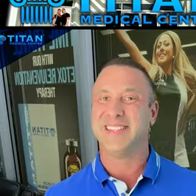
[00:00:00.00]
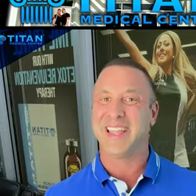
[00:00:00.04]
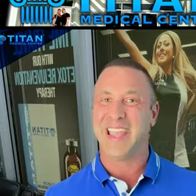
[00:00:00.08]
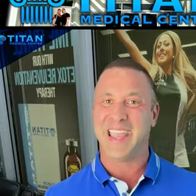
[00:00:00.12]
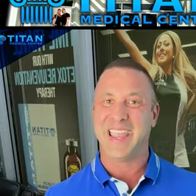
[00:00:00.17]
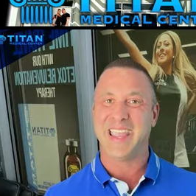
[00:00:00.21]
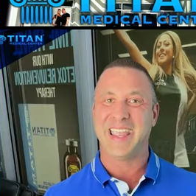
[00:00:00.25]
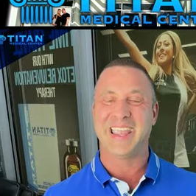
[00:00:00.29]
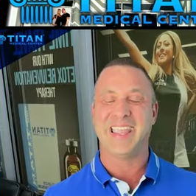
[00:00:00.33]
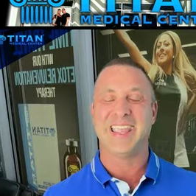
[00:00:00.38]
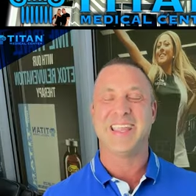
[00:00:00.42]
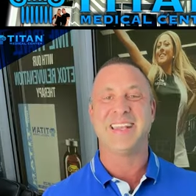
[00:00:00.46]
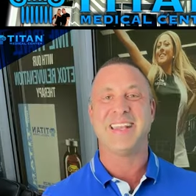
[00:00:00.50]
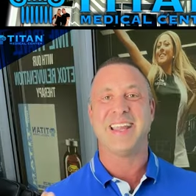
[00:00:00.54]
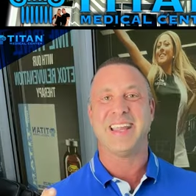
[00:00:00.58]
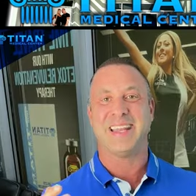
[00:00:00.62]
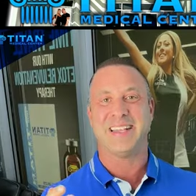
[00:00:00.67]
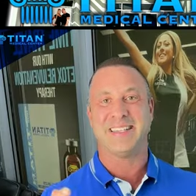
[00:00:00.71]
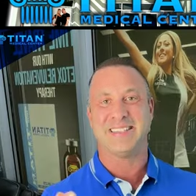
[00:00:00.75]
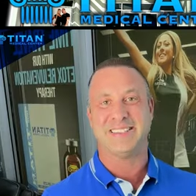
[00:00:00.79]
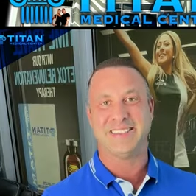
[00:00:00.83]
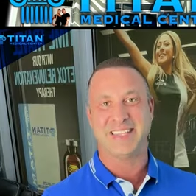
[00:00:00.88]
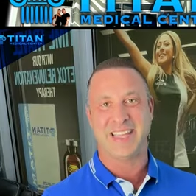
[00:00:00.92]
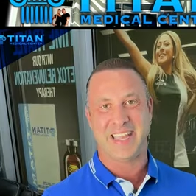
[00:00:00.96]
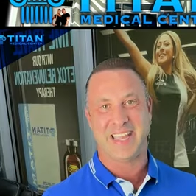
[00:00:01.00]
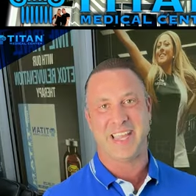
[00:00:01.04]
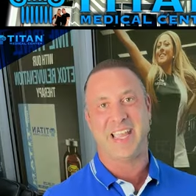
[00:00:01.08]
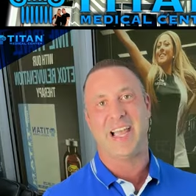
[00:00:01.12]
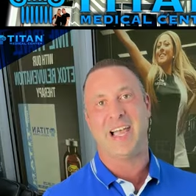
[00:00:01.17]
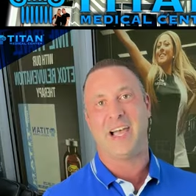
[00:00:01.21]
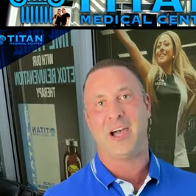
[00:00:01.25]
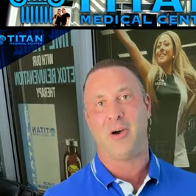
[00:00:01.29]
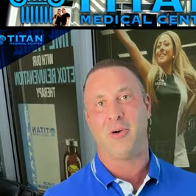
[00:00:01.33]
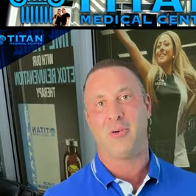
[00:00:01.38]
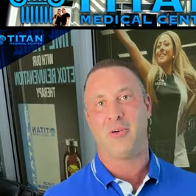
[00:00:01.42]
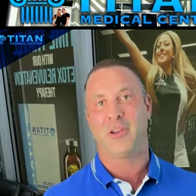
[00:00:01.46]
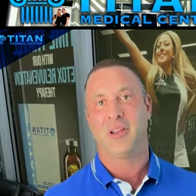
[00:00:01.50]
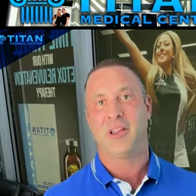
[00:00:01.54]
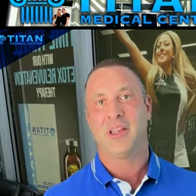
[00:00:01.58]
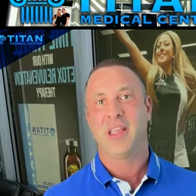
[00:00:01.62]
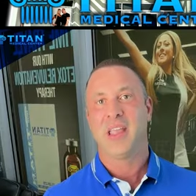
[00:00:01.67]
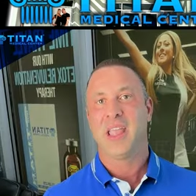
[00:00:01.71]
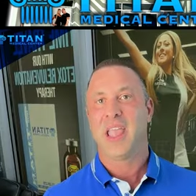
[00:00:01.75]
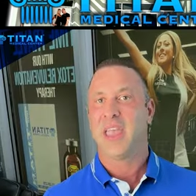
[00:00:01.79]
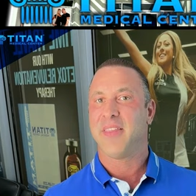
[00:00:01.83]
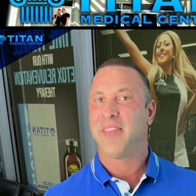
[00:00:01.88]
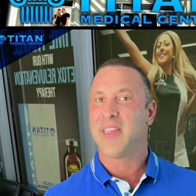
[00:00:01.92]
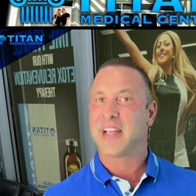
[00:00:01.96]
day in and day out.
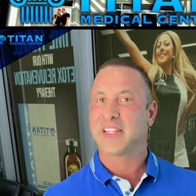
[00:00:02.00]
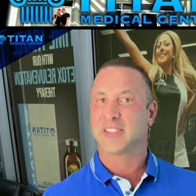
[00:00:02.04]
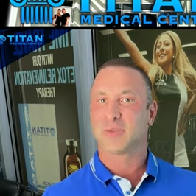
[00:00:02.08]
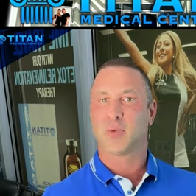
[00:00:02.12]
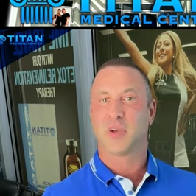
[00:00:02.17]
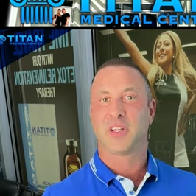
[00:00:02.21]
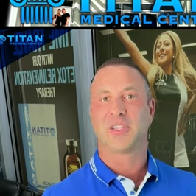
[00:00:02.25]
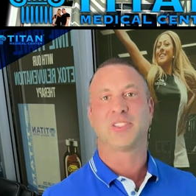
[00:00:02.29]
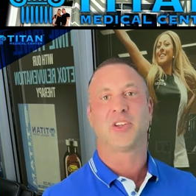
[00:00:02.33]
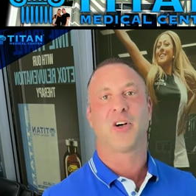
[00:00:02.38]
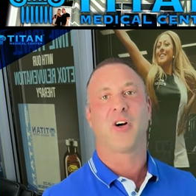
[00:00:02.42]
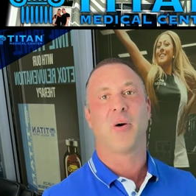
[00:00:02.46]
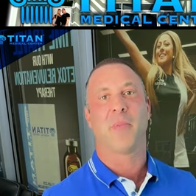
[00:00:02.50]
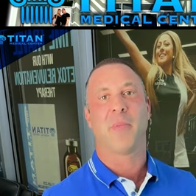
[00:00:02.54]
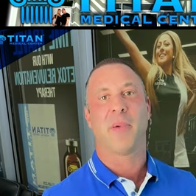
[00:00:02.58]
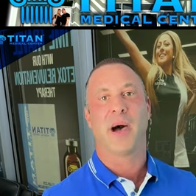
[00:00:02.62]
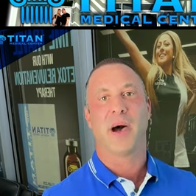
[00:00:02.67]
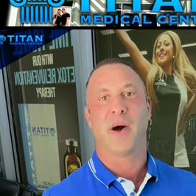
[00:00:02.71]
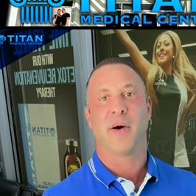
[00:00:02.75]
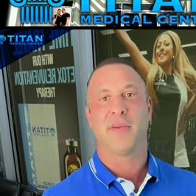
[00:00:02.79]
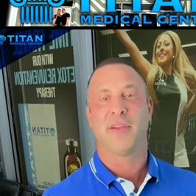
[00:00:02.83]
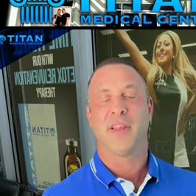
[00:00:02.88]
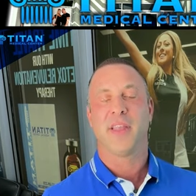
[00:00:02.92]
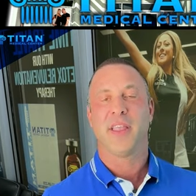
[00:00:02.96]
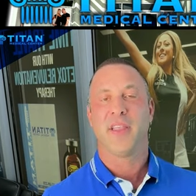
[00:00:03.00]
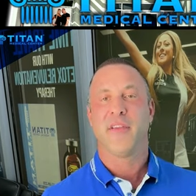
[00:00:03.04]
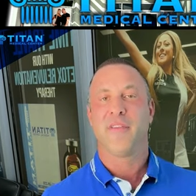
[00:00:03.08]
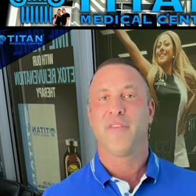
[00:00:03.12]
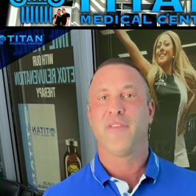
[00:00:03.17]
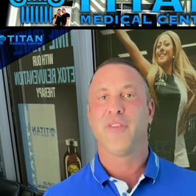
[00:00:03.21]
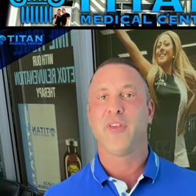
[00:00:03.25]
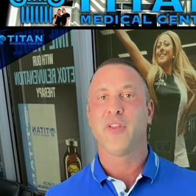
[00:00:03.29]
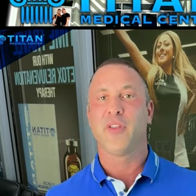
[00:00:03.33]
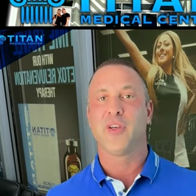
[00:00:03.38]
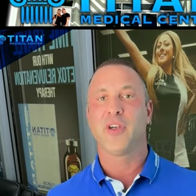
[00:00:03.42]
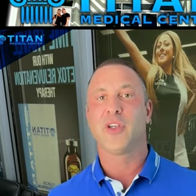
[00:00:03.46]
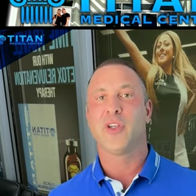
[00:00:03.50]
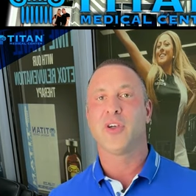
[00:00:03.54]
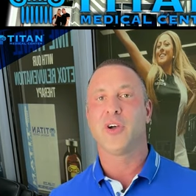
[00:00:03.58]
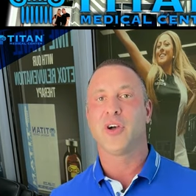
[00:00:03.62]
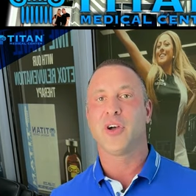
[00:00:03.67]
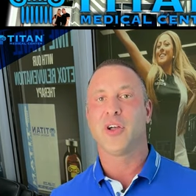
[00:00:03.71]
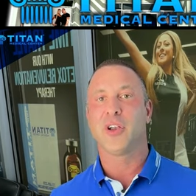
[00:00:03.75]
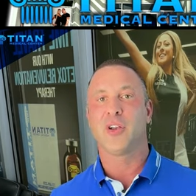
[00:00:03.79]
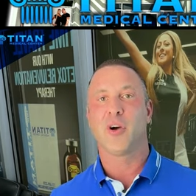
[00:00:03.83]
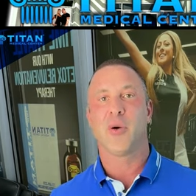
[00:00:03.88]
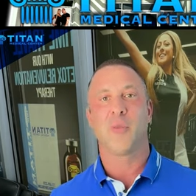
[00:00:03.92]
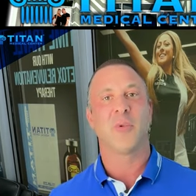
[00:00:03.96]
And that's what it's all about feeling
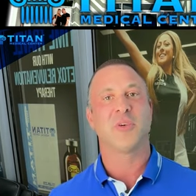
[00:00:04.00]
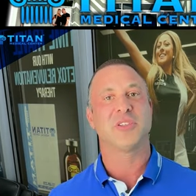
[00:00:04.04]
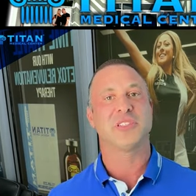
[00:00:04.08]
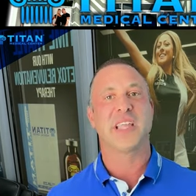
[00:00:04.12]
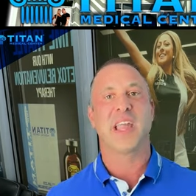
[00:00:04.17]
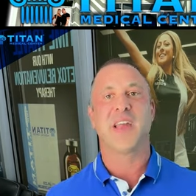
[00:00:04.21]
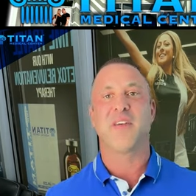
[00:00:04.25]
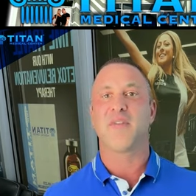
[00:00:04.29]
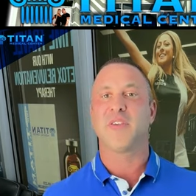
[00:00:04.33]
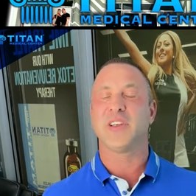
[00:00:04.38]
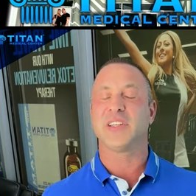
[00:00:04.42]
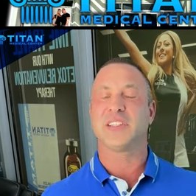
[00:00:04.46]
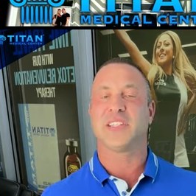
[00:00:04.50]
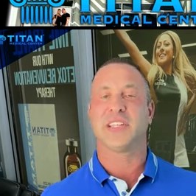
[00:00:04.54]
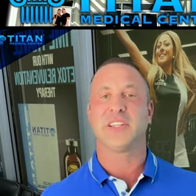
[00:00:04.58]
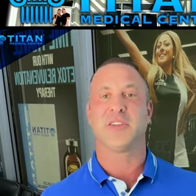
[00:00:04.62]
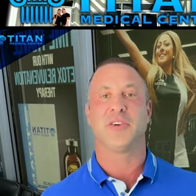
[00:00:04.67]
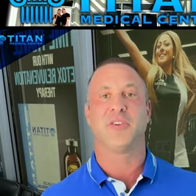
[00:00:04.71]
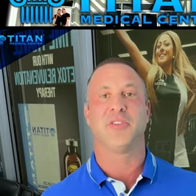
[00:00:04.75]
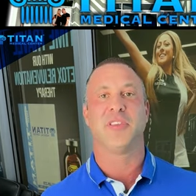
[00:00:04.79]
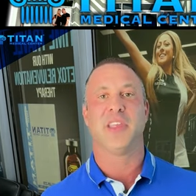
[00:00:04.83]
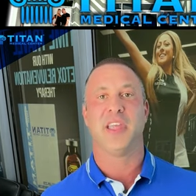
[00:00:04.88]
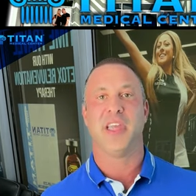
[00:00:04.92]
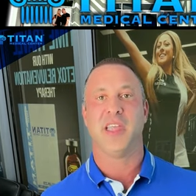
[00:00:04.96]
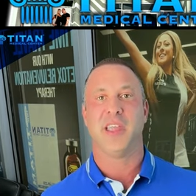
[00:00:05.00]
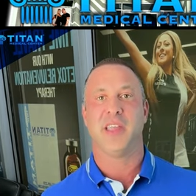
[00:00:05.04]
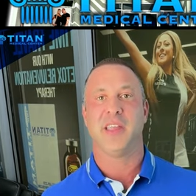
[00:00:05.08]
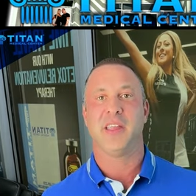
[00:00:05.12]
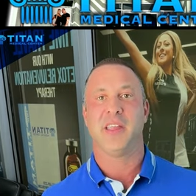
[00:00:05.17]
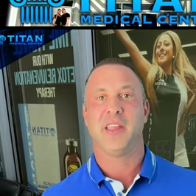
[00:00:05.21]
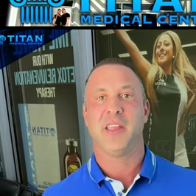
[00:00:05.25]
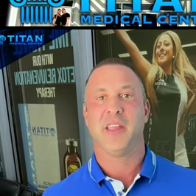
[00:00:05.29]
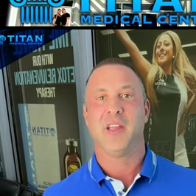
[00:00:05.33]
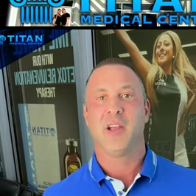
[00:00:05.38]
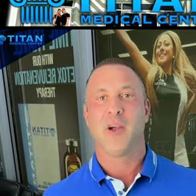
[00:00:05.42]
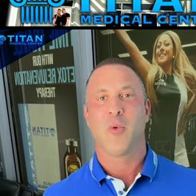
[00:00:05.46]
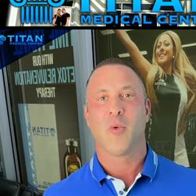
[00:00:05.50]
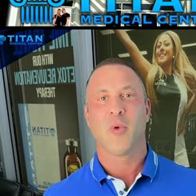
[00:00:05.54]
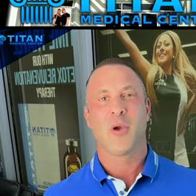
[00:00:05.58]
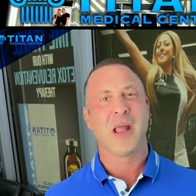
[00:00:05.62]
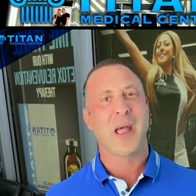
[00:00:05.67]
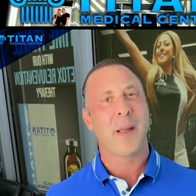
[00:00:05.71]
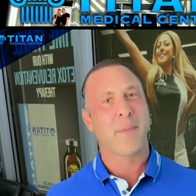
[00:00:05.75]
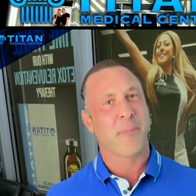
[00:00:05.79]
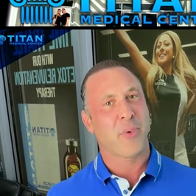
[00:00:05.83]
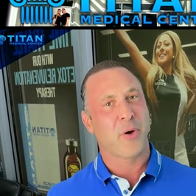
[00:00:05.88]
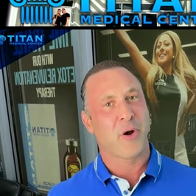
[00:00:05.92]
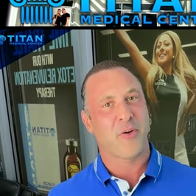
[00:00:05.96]
good almost every single day. We're
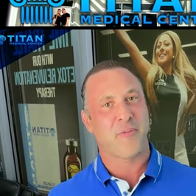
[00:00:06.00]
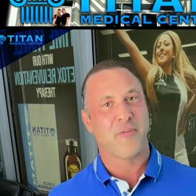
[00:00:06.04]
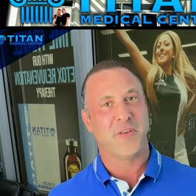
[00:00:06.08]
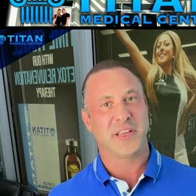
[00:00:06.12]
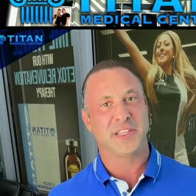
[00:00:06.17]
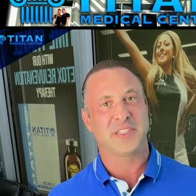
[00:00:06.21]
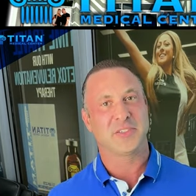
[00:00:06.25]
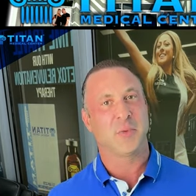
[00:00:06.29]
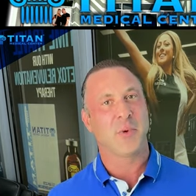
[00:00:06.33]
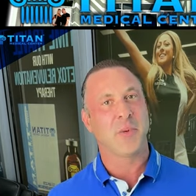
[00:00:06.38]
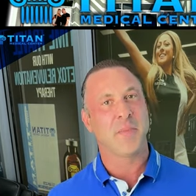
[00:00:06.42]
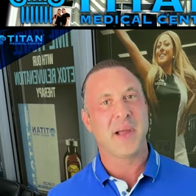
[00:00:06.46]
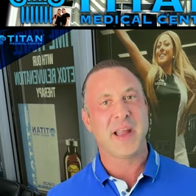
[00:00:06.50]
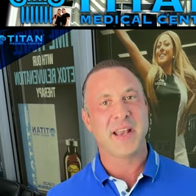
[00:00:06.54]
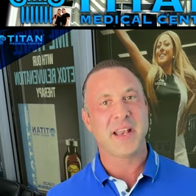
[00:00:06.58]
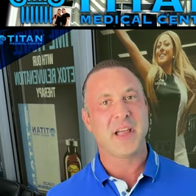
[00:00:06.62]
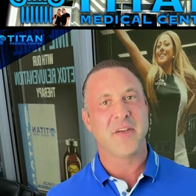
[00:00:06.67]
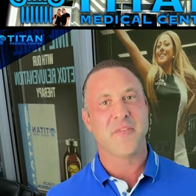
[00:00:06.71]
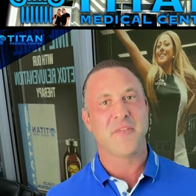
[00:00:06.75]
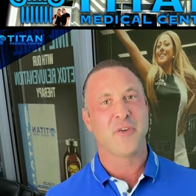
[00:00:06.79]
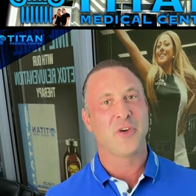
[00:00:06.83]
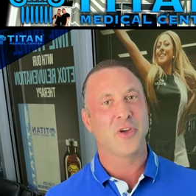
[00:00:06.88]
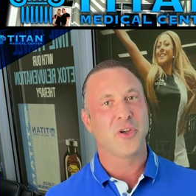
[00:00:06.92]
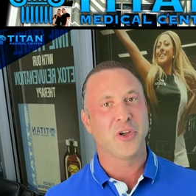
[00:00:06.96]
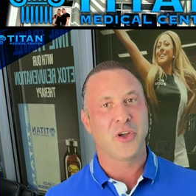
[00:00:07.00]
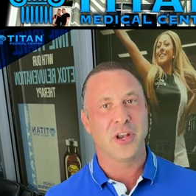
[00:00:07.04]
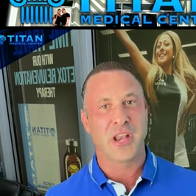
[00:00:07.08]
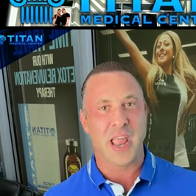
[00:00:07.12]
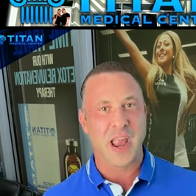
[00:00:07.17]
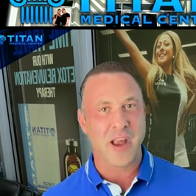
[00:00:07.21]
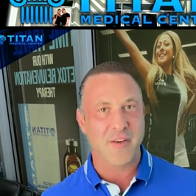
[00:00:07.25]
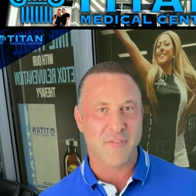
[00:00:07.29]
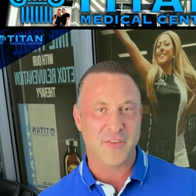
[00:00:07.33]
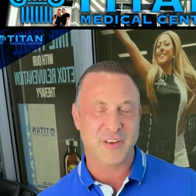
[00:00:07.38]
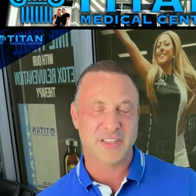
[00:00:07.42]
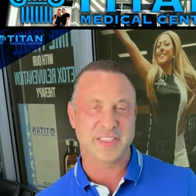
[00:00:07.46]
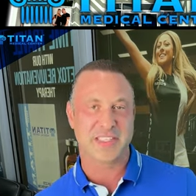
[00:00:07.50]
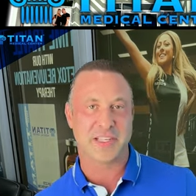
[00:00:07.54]
not perfect, so we might not feel good every